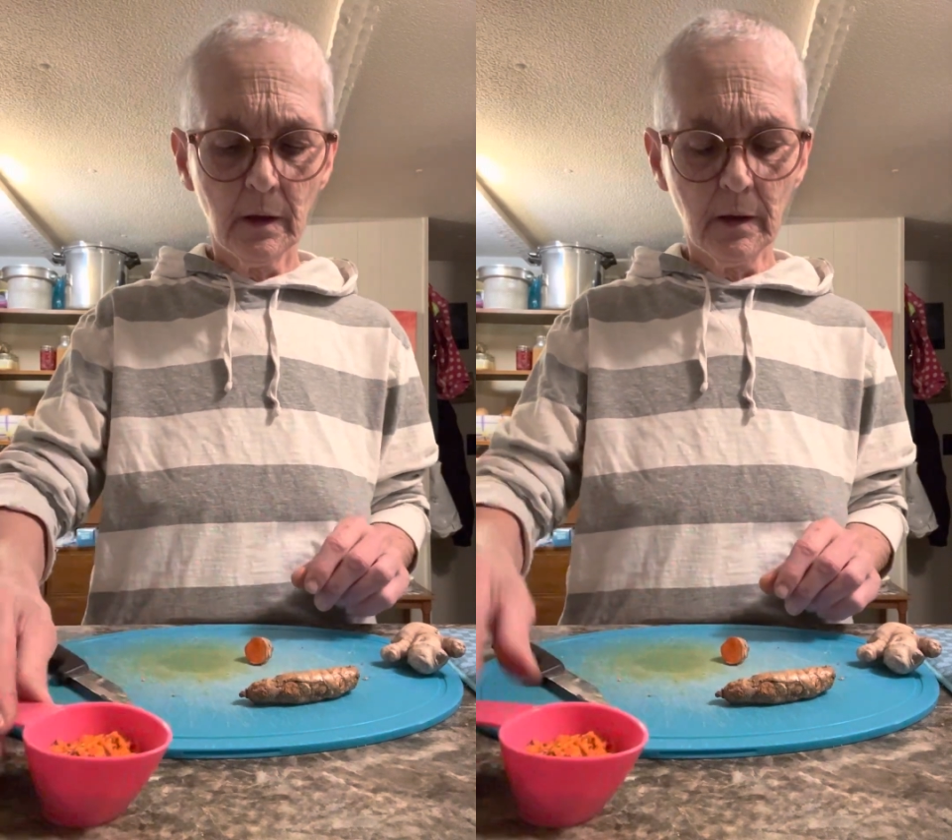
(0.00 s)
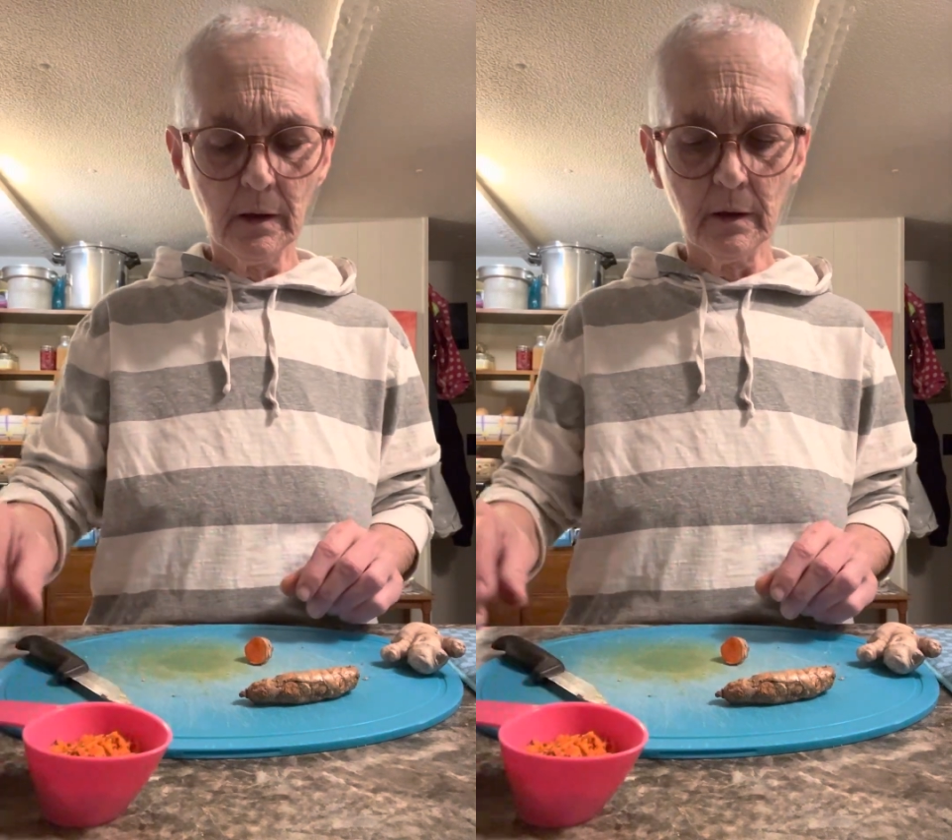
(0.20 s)

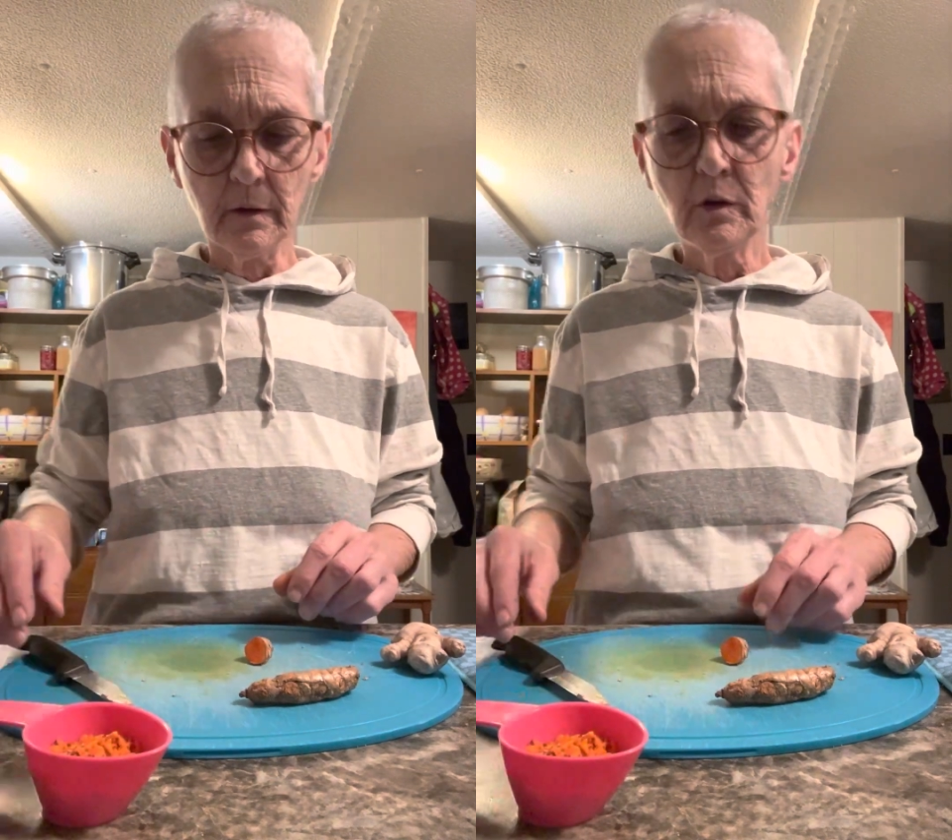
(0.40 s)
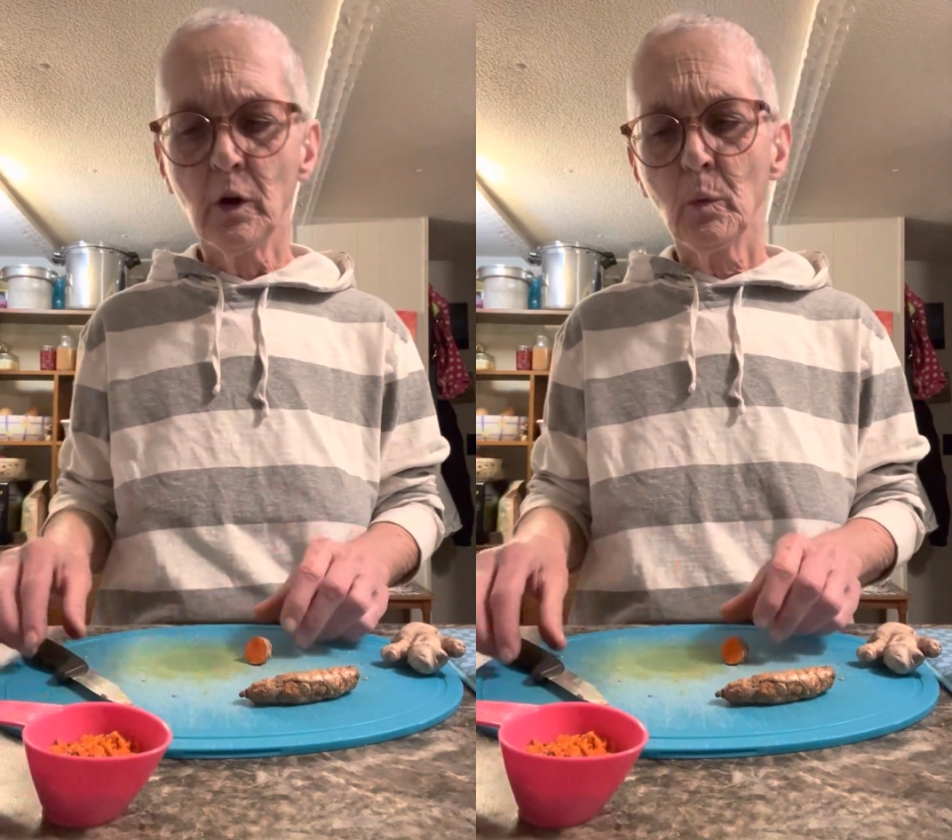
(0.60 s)

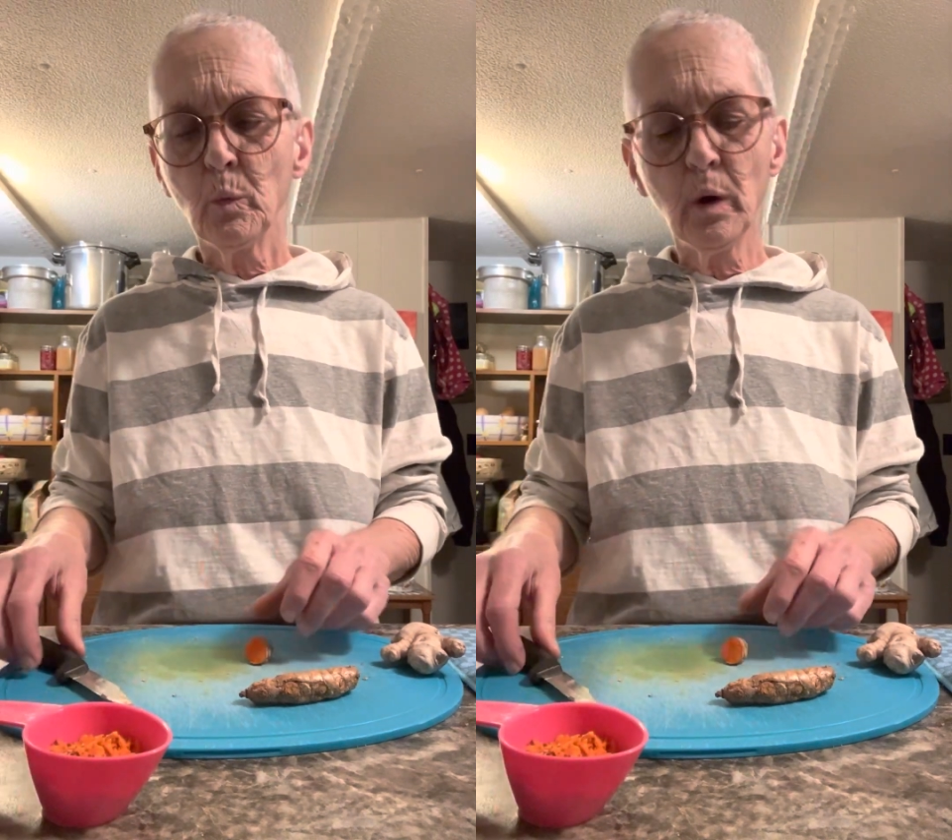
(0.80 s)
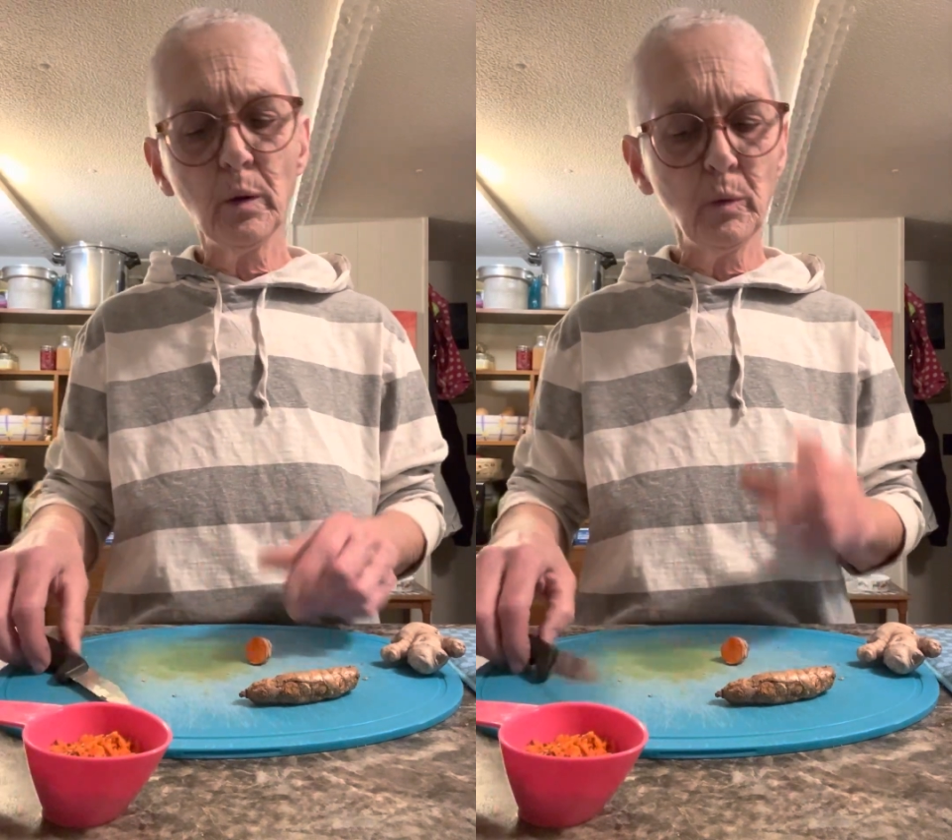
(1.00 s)
And
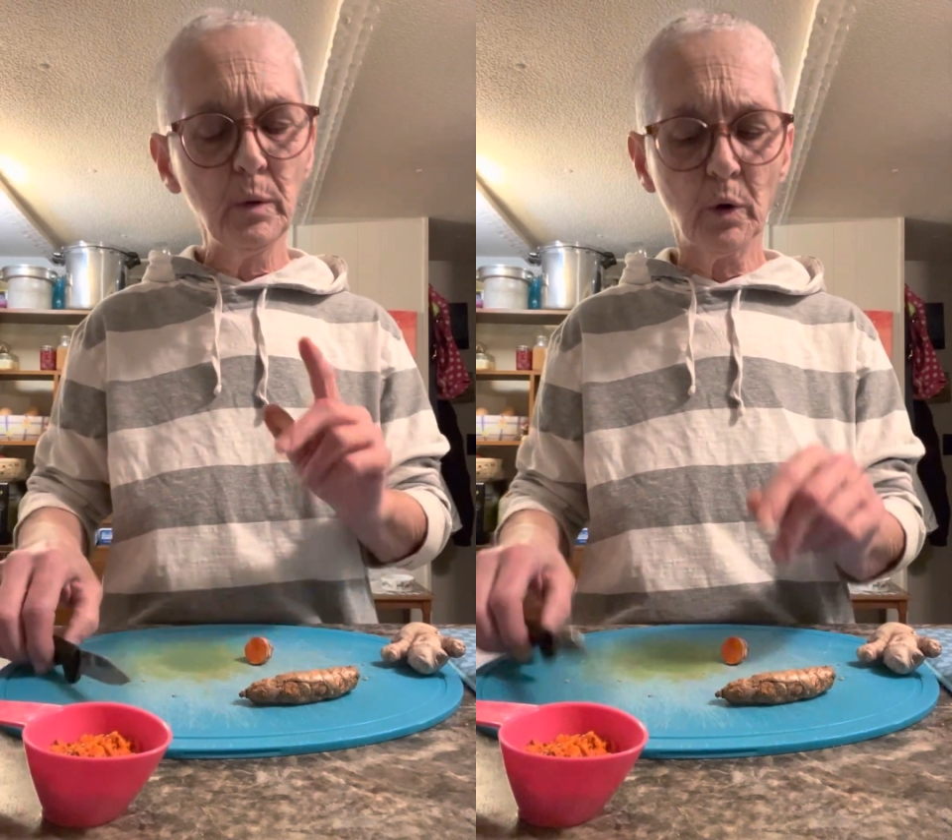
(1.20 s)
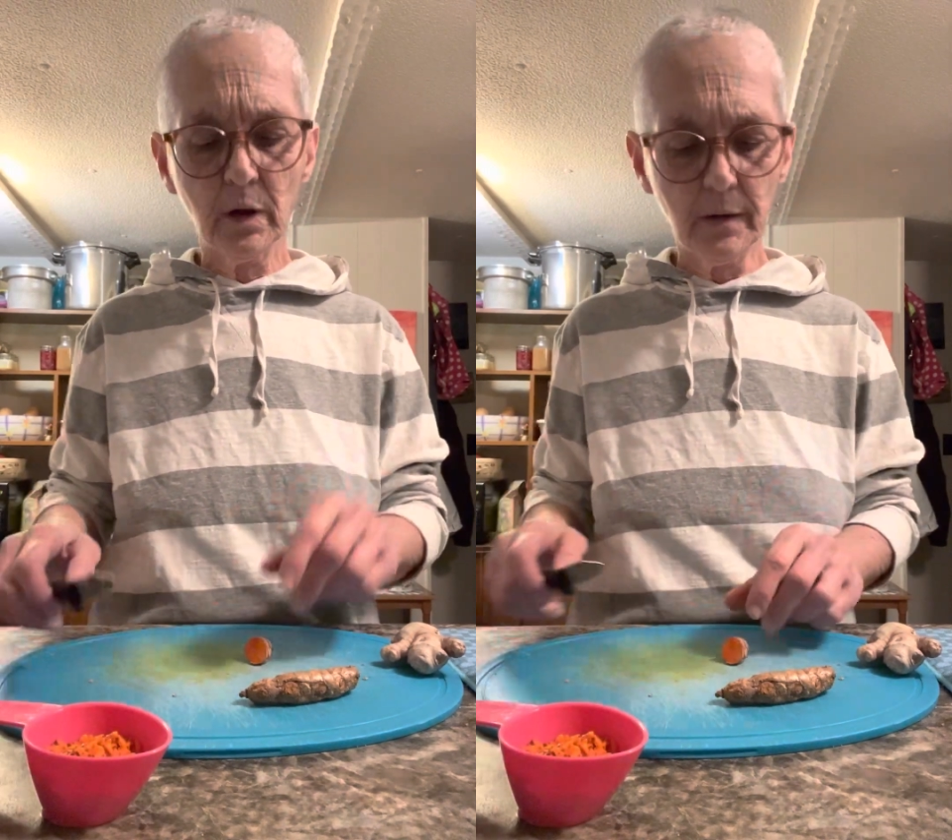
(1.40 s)
what we
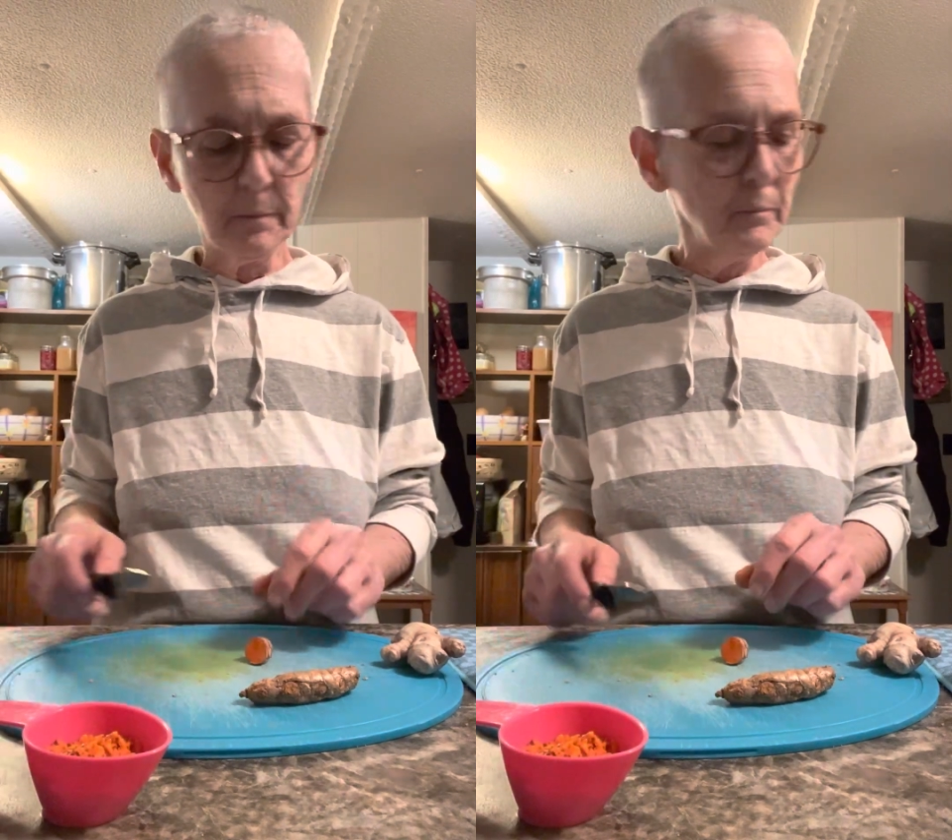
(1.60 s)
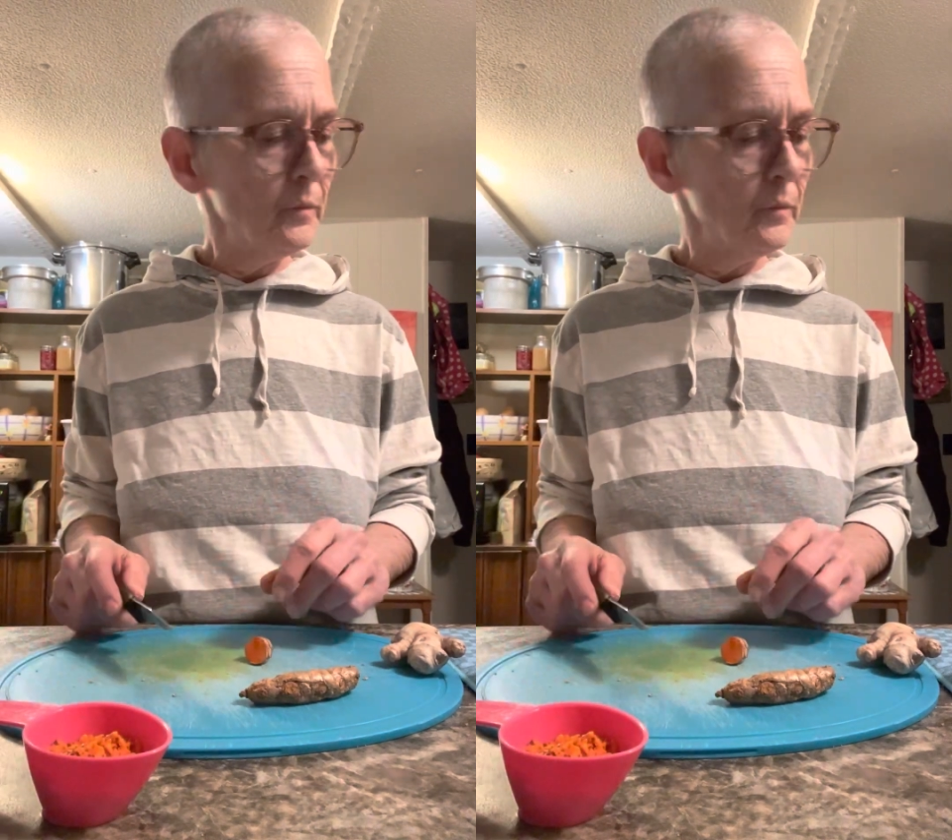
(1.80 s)
want